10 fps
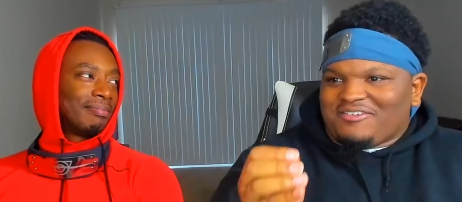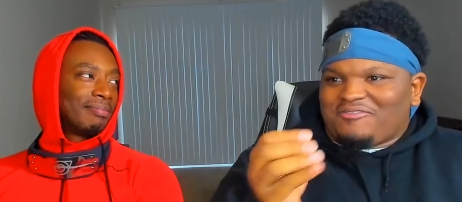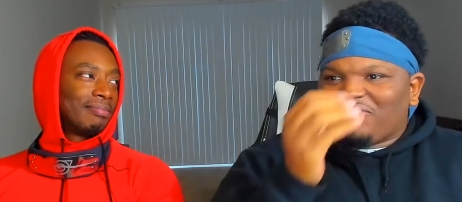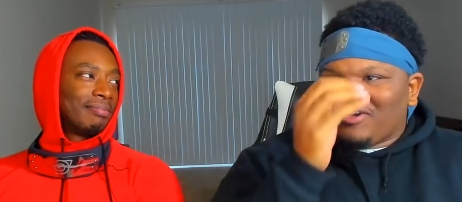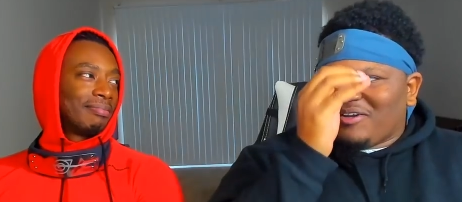
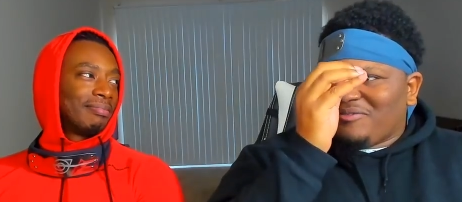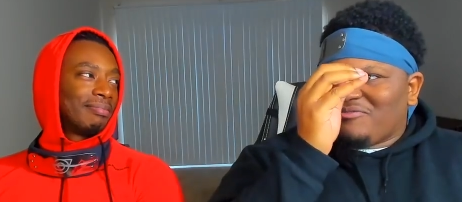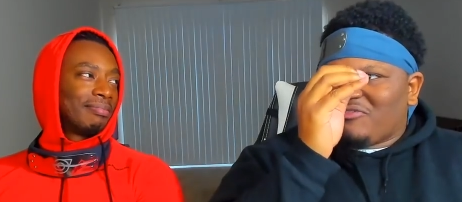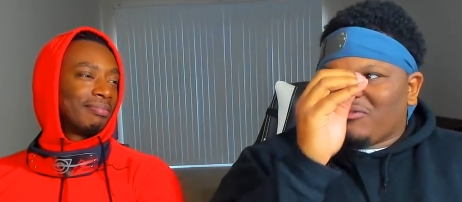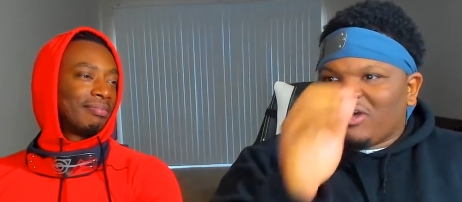Speaker 1: from from
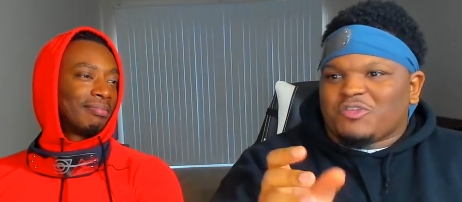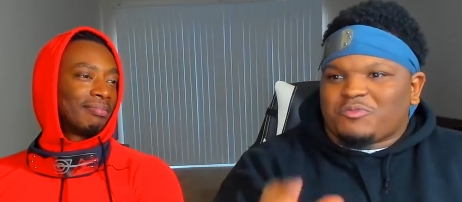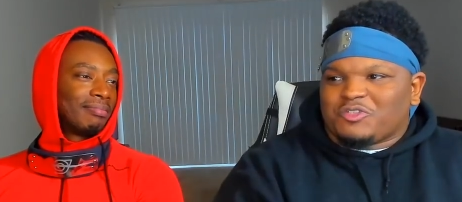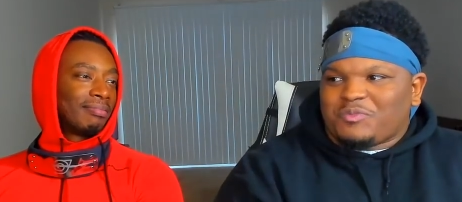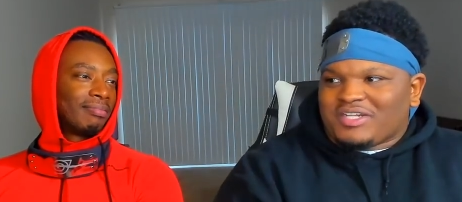other
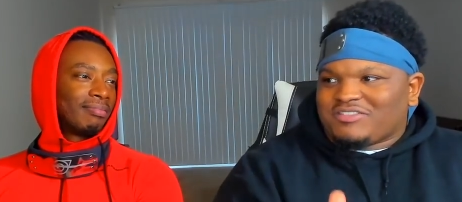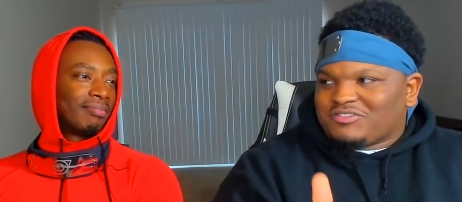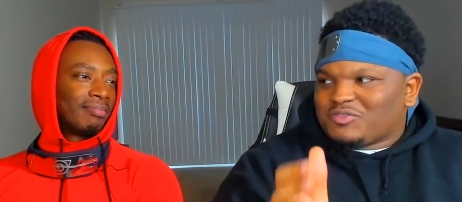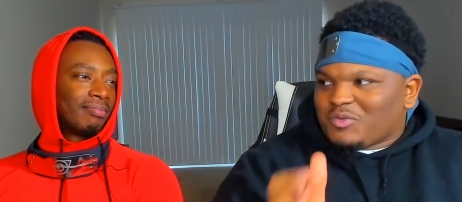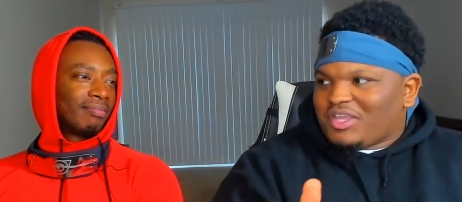perspectives as
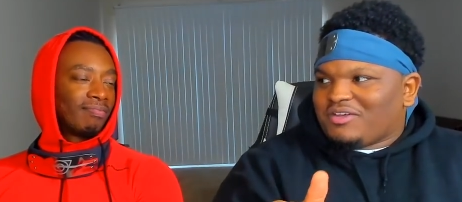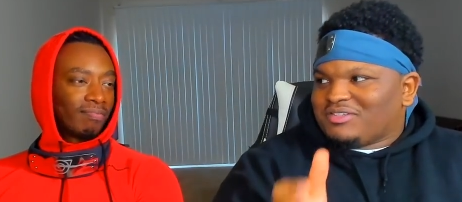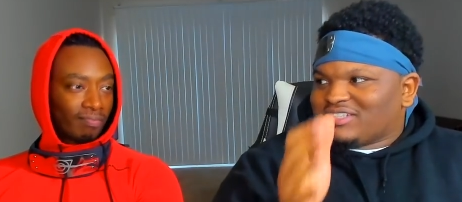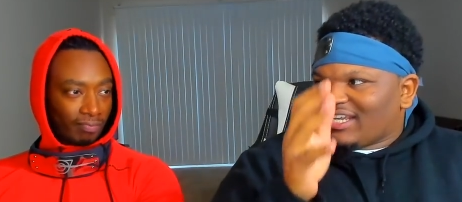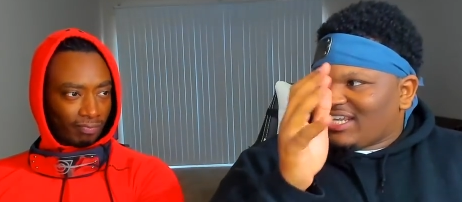well. It's like
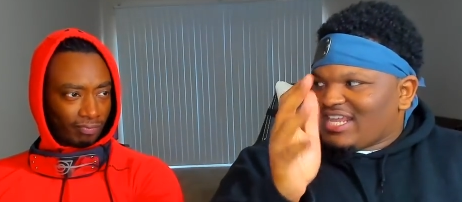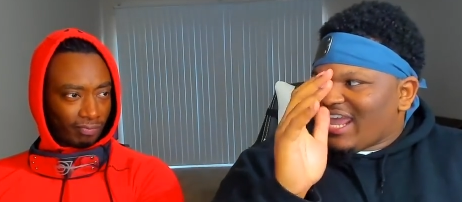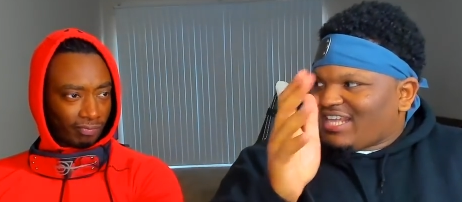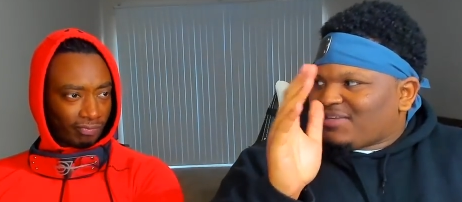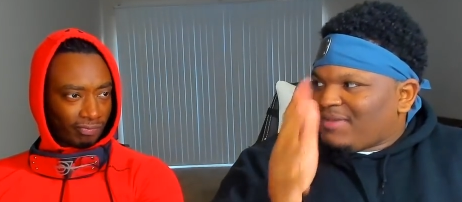he had to
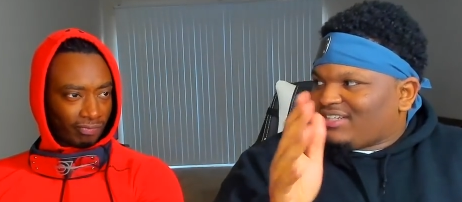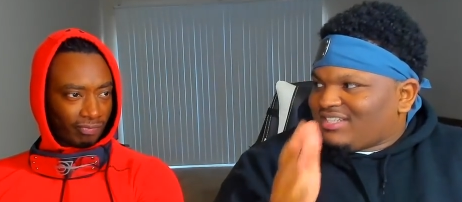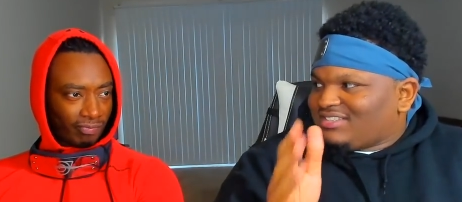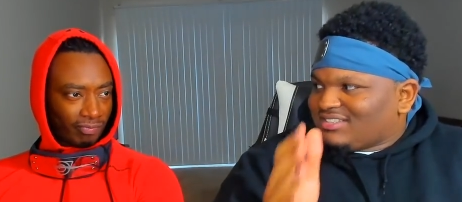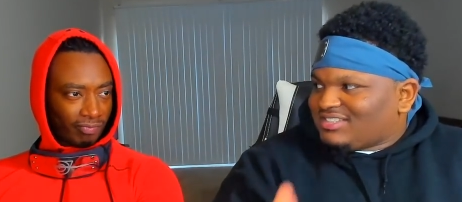make these
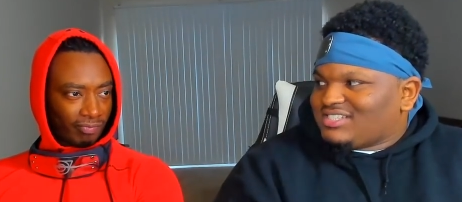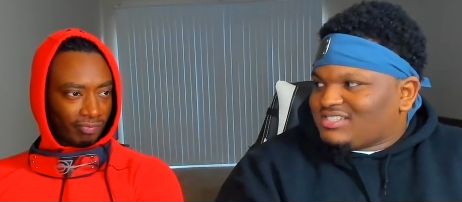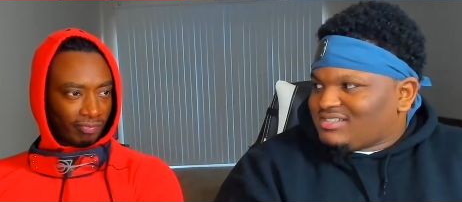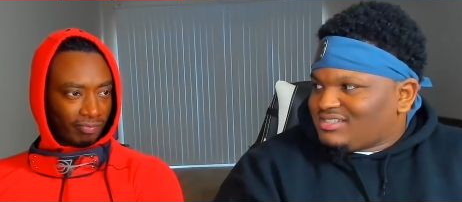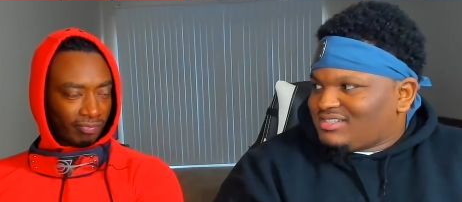decisions
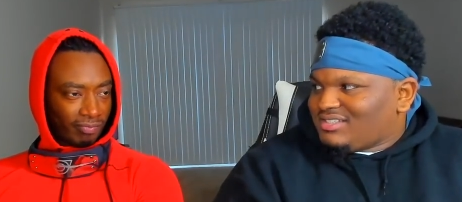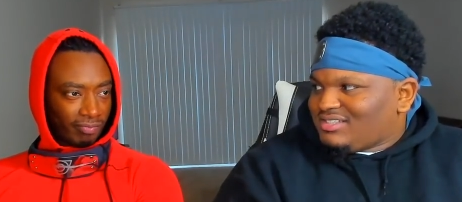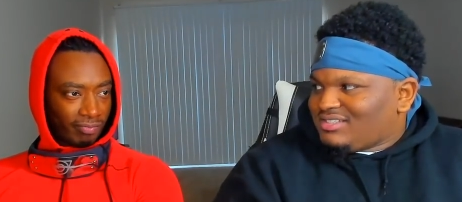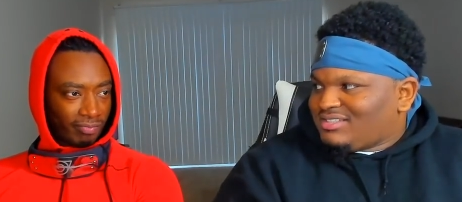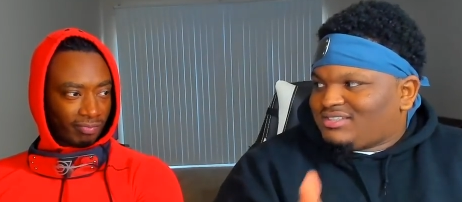
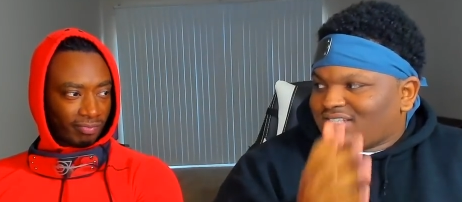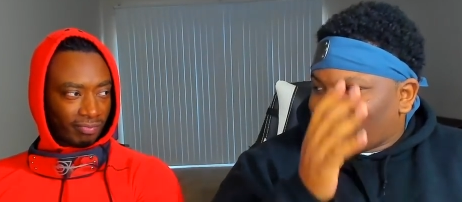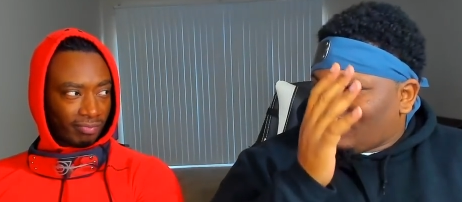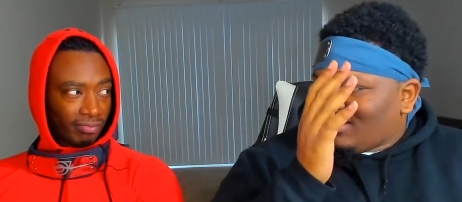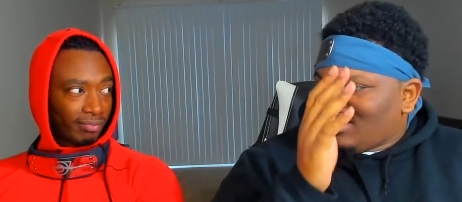to
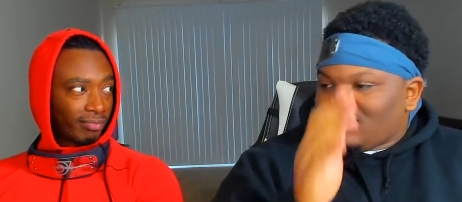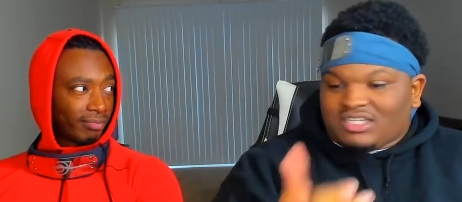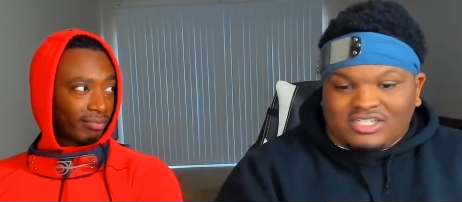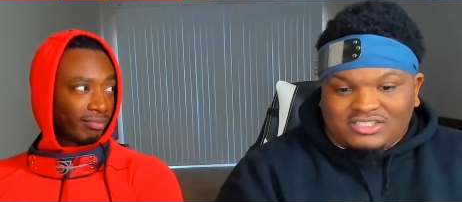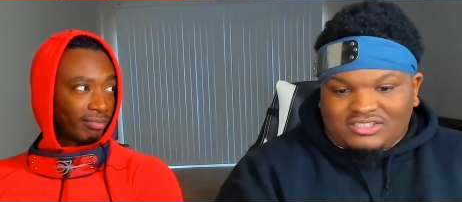
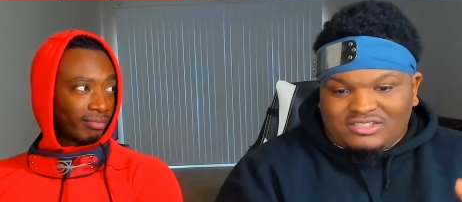because